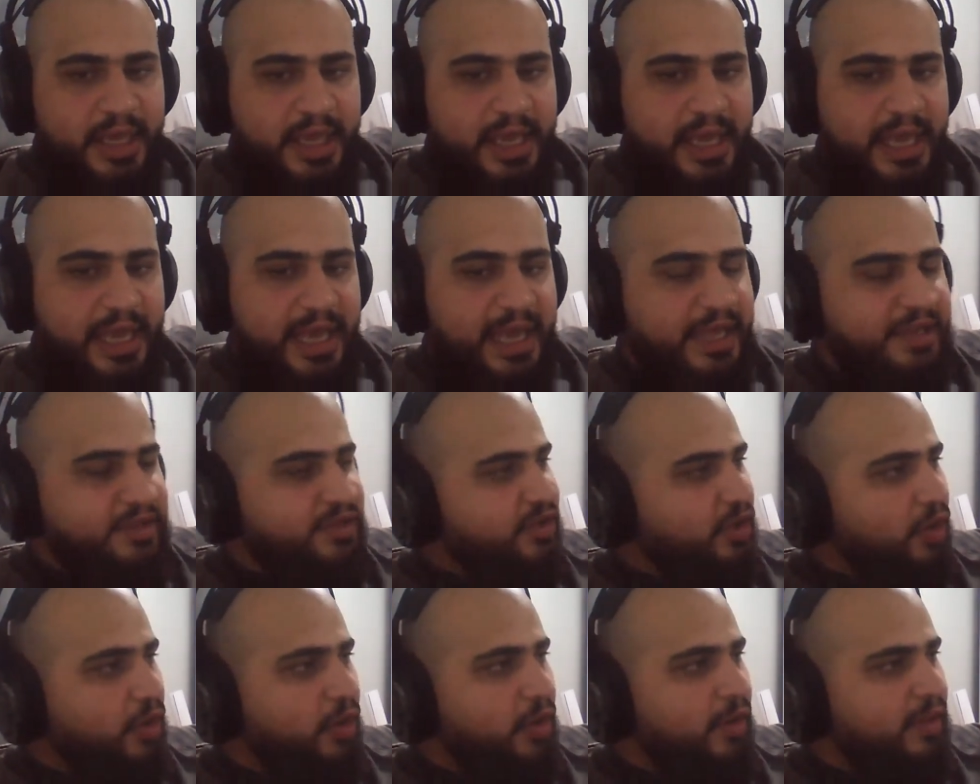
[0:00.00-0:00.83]
and
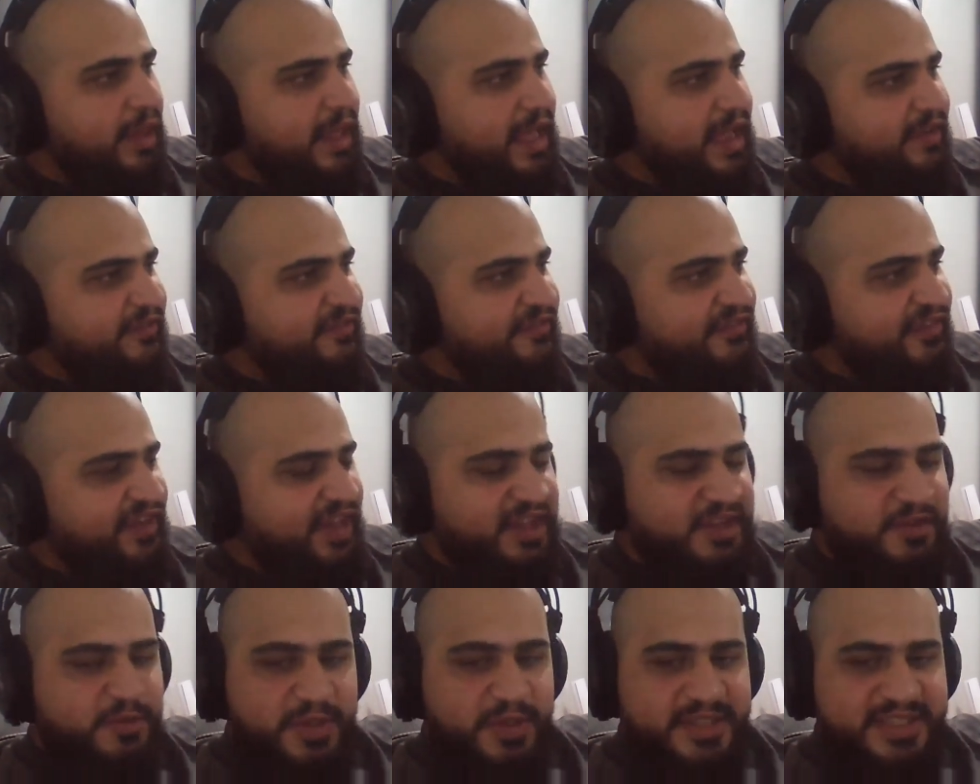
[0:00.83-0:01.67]
all I
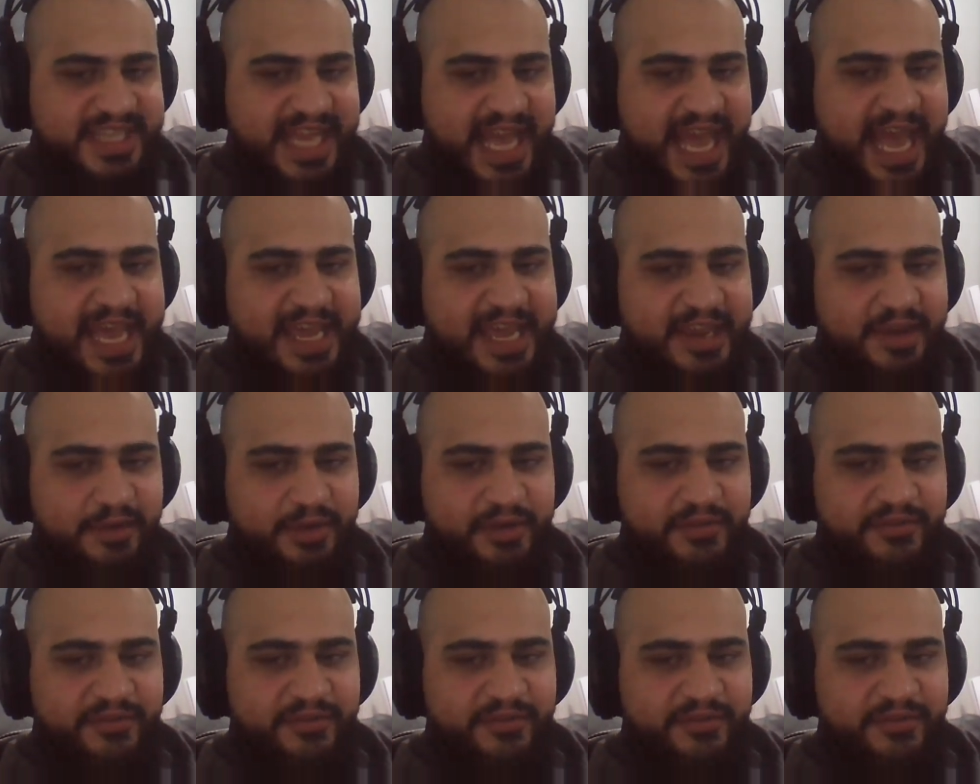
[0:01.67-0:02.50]
felt was anger
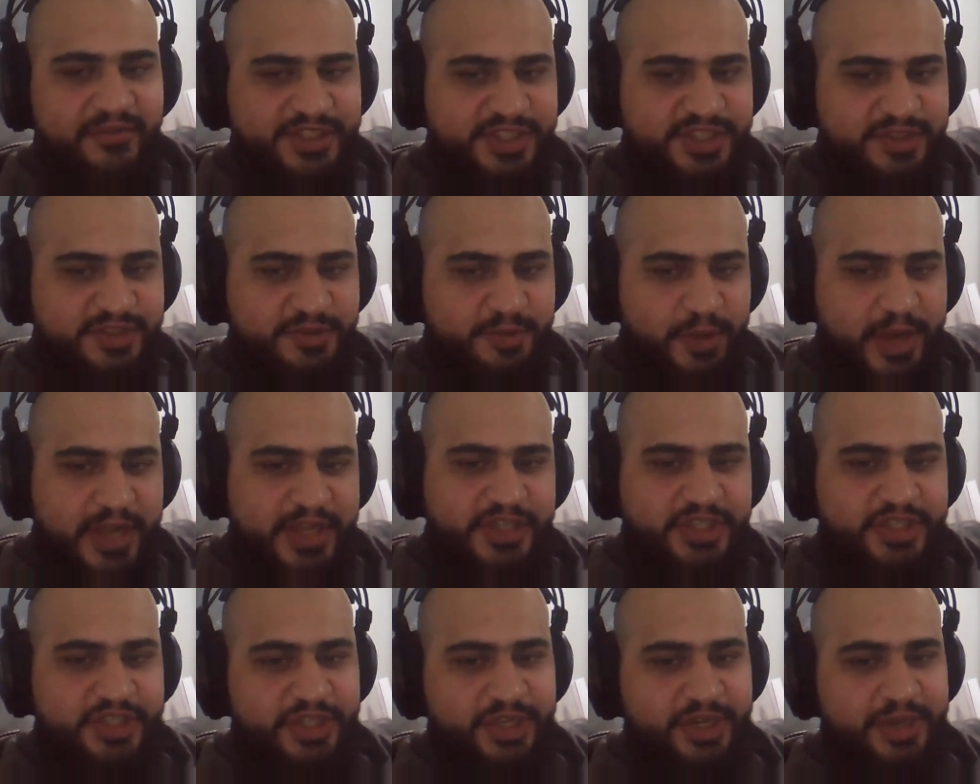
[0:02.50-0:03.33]
and
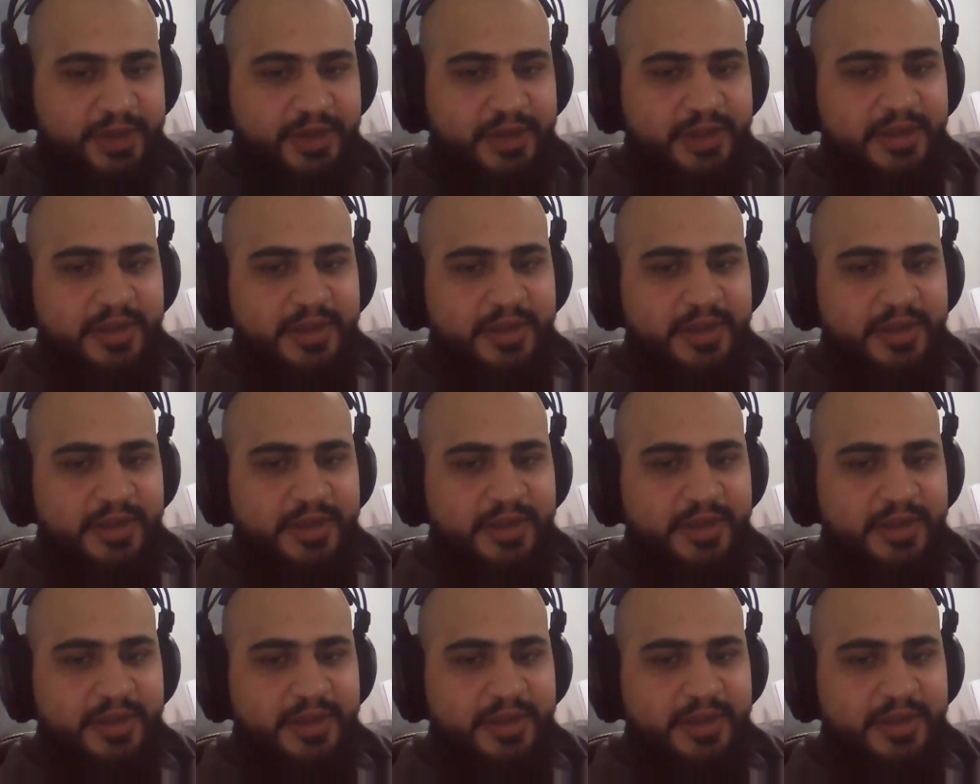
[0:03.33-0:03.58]
frustration,